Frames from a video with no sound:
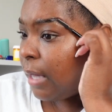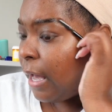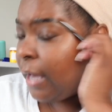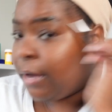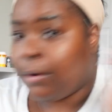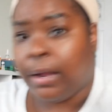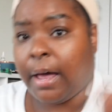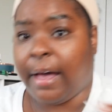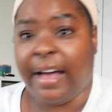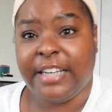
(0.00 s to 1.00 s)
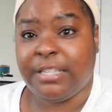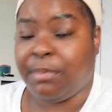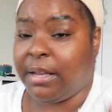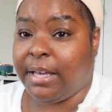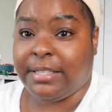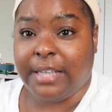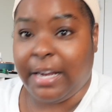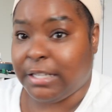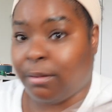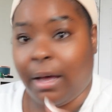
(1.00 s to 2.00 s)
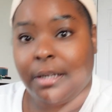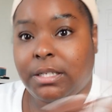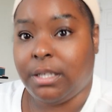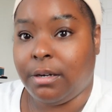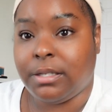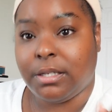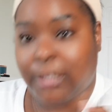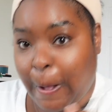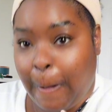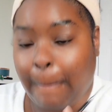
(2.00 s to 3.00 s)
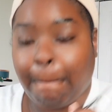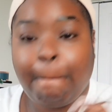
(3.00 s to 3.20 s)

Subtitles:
I ain't gonna lie. I just been lazy, and that's why this series is called